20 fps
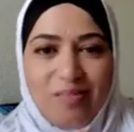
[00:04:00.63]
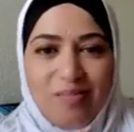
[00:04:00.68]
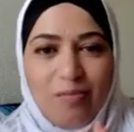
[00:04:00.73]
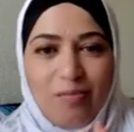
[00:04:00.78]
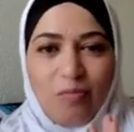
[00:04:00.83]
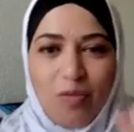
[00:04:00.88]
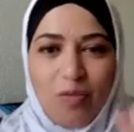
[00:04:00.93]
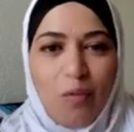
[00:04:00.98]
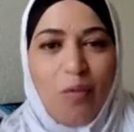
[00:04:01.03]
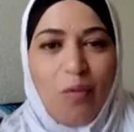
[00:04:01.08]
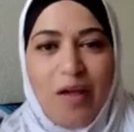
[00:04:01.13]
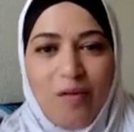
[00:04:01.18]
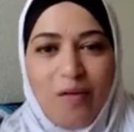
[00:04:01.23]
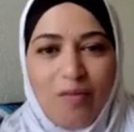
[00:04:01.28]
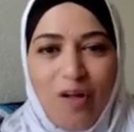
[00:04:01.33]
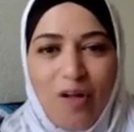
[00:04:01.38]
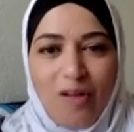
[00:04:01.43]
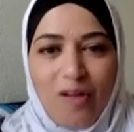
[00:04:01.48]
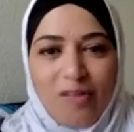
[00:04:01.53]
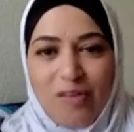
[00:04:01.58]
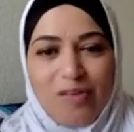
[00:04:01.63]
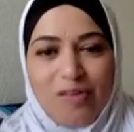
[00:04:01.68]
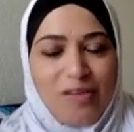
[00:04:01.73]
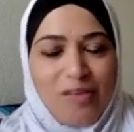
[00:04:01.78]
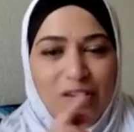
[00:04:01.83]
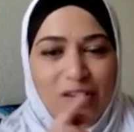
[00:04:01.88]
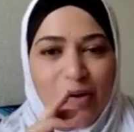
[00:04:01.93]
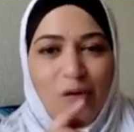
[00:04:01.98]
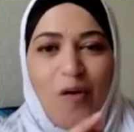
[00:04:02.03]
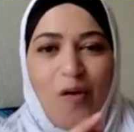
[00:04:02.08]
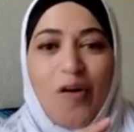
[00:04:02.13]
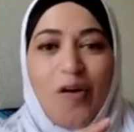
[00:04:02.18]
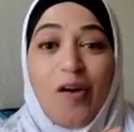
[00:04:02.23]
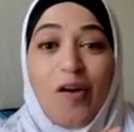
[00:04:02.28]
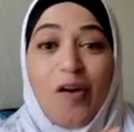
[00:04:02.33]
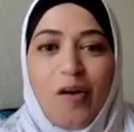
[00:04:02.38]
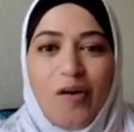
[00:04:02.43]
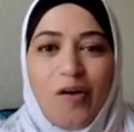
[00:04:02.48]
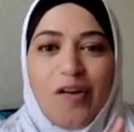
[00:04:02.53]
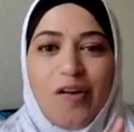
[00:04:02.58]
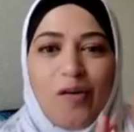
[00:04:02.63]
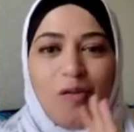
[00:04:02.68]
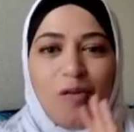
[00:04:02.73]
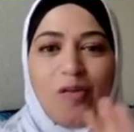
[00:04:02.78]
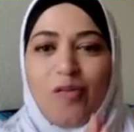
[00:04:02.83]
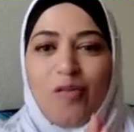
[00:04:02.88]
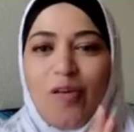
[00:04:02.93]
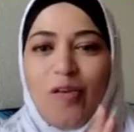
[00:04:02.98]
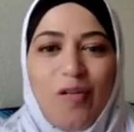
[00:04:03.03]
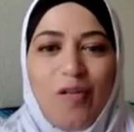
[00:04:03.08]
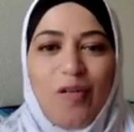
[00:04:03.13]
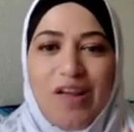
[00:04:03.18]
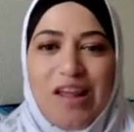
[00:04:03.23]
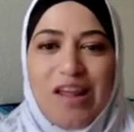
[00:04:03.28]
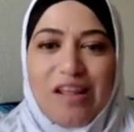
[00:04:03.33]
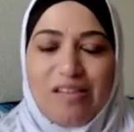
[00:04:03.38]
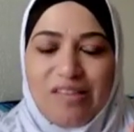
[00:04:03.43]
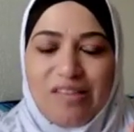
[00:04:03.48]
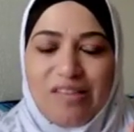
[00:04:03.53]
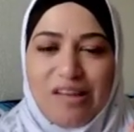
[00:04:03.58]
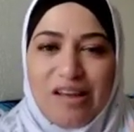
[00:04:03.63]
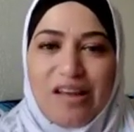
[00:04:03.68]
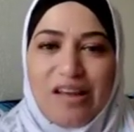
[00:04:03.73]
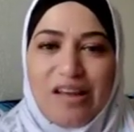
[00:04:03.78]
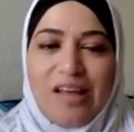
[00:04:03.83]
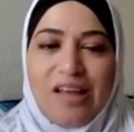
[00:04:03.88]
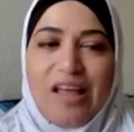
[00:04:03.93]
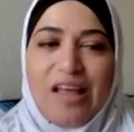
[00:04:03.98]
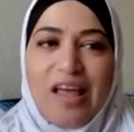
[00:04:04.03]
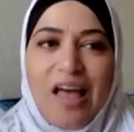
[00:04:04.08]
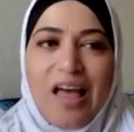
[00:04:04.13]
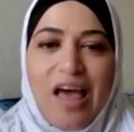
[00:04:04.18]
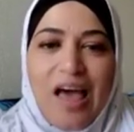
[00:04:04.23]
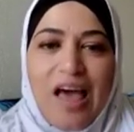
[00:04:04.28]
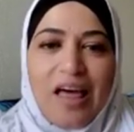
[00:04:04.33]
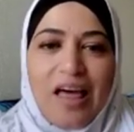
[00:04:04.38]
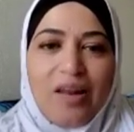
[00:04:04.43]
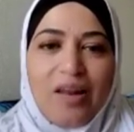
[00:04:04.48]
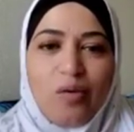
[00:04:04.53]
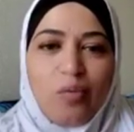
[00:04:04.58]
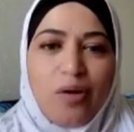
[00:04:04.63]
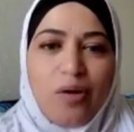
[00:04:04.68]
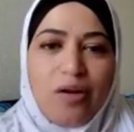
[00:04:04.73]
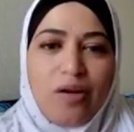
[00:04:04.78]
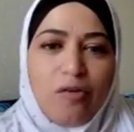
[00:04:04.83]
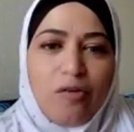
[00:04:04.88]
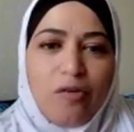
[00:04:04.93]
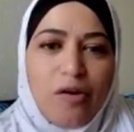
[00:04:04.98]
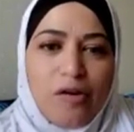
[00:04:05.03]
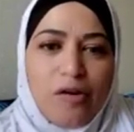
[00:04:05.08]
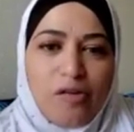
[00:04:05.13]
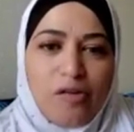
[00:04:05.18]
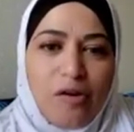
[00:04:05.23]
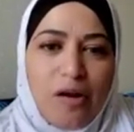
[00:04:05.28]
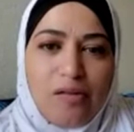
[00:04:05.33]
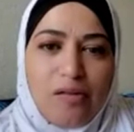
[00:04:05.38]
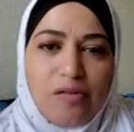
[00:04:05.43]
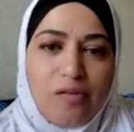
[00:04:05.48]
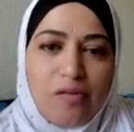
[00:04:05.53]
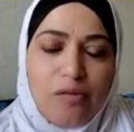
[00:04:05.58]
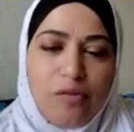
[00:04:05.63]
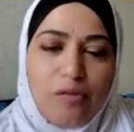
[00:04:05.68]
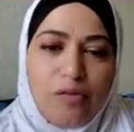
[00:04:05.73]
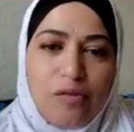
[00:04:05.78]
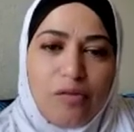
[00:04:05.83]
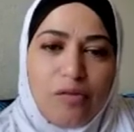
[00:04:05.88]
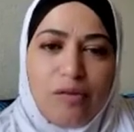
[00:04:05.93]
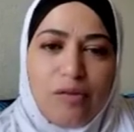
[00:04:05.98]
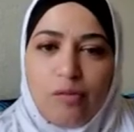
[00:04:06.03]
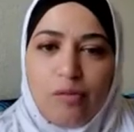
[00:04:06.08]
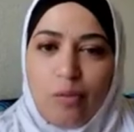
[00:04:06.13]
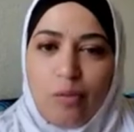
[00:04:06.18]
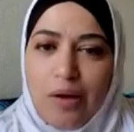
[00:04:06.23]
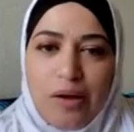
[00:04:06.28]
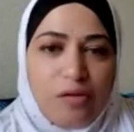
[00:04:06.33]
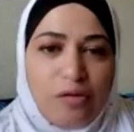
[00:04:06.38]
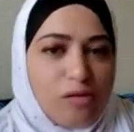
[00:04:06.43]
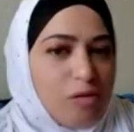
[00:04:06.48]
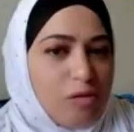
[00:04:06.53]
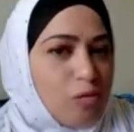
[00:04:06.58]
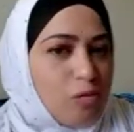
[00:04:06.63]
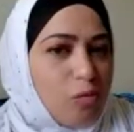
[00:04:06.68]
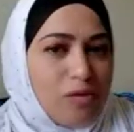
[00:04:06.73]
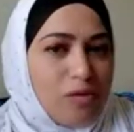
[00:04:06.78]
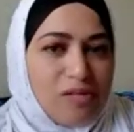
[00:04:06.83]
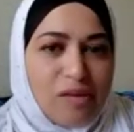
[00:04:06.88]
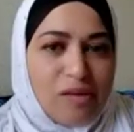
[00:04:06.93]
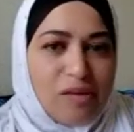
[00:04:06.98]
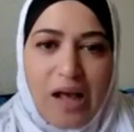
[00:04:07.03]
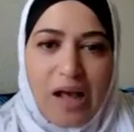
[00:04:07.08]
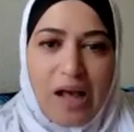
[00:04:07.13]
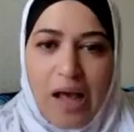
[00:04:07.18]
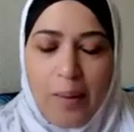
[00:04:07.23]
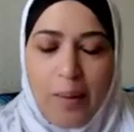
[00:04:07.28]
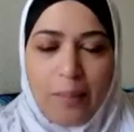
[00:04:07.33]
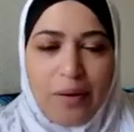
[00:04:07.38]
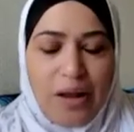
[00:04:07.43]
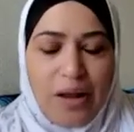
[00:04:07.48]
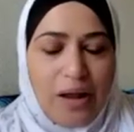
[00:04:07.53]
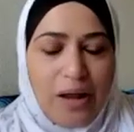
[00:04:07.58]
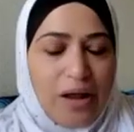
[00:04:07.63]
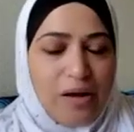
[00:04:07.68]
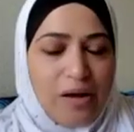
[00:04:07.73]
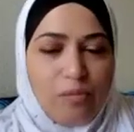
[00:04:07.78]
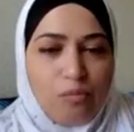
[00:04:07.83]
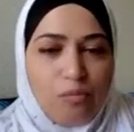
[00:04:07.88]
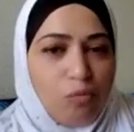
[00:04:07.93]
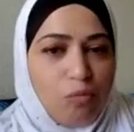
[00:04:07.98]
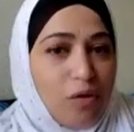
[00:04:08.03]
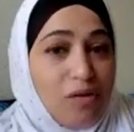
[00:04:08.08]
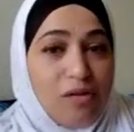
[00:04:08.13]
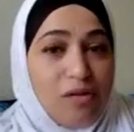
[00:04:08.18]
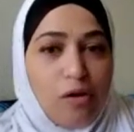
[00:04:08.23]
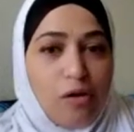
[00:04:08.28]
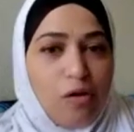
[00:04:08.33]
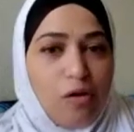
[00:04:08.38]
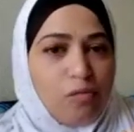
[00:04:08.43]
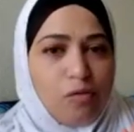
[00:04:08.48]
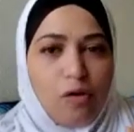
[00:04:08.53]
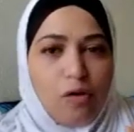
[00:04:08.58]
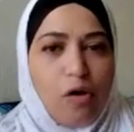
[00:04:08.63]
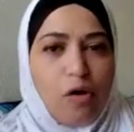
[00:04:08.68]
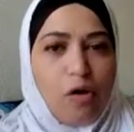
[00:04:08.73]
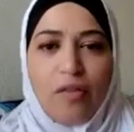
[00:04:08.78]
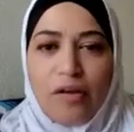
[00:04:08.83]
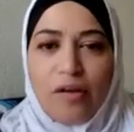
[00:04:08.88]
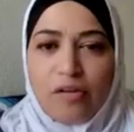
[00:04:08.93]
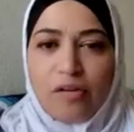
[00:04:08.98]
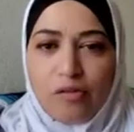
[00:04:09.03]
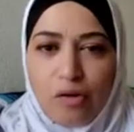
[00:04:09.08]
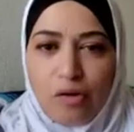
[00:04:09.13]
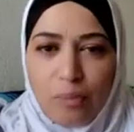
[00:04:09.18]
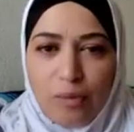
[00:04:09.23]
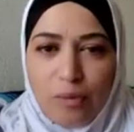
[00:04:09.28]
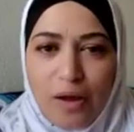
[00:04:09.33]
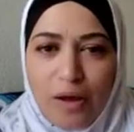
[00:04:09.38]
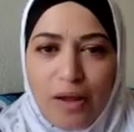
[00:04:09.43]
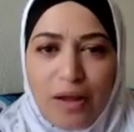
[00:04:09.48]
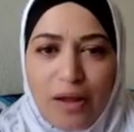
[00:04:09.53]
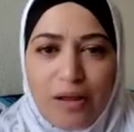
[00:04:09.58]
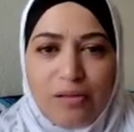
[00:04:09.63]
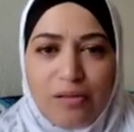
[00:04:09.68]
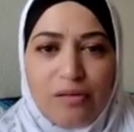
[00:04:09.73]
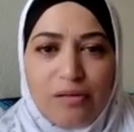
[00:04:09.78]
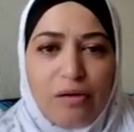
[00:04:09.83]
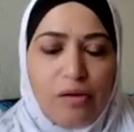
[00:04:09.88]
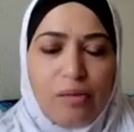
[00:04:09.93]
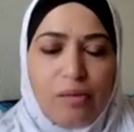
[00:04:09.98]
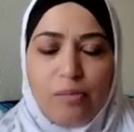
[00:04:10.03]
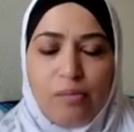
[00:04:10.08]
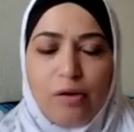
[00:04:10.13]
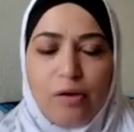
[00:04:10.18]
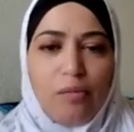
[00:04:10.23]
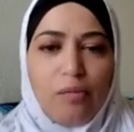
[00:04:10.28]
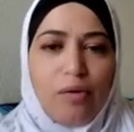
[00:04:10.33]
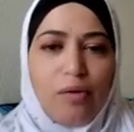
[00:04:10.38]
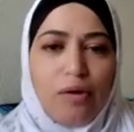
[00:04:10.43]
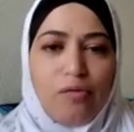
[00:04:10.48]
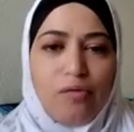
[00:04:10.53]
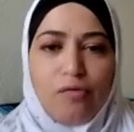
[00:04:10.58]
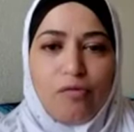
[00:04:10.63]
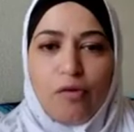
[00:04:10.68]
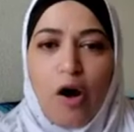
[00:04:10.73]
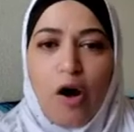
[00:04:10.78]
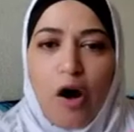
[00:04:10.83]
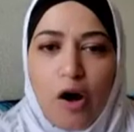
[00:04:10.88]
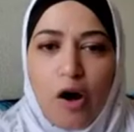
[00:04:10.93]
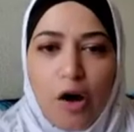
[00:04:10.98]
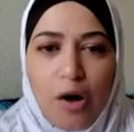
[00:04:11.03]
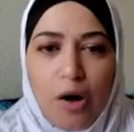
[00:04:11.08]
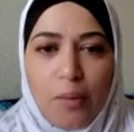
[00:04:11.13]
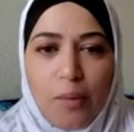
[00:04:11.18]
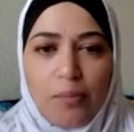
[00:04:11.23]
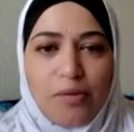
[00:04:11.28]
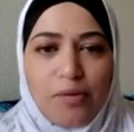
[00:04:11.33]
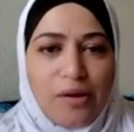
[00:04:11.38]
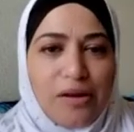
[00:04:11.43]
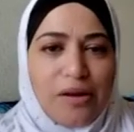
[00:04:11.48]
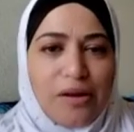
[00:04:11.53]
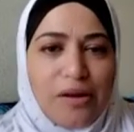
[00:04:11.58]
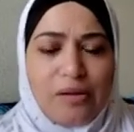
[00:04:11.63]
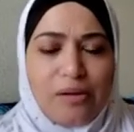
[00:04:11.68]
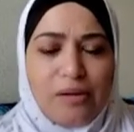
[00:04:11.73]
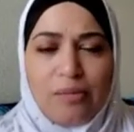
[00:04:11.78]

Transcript: the weight loss, you know, occurred. It was very easy. And whenever I tried to lose this weight, it wasn't happening. I went to all, to all the extreme diets. I got rid of carbs. I did,